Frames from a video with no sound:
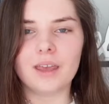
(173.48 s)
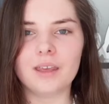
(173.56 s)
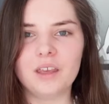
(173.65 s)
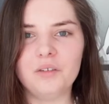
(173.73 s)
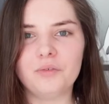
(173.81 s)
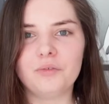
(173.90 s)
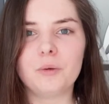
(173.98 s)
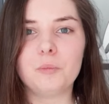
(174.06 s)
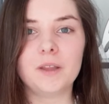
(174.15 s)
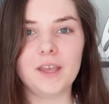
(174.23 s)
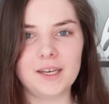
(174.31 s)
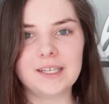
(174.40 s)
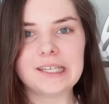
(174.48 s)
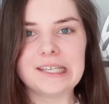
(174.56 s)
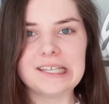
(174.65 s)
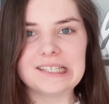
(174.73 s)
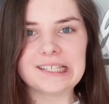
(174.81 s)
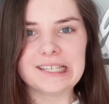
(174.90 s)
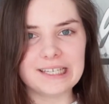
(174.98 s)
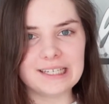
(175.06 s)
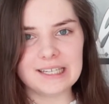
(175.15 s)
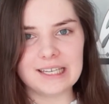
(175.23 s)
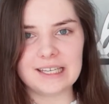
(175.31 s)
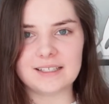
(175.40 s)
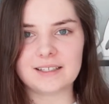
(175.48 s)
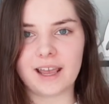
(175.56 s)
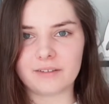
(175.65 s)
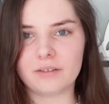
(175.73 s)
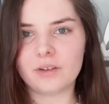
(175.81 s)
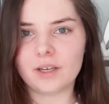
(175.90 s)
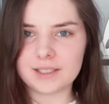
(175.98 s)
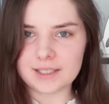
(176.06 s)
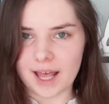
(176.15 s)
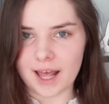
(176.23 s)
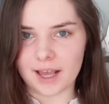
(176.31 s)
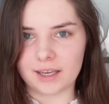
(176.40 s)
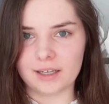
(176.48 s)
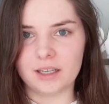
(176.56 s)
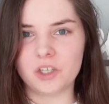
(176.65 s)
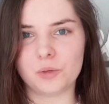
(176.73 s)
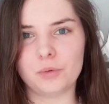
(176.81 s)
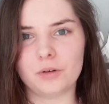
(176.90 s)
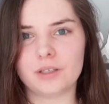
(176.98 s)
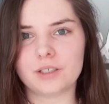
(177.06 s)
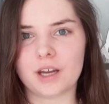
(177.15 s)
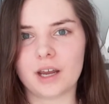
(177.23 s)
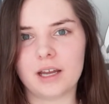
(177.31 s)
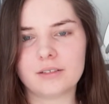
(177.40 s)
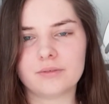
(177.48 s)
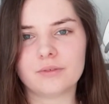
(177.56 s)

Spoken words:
If a planet is in its equivalent sign in your birth chart,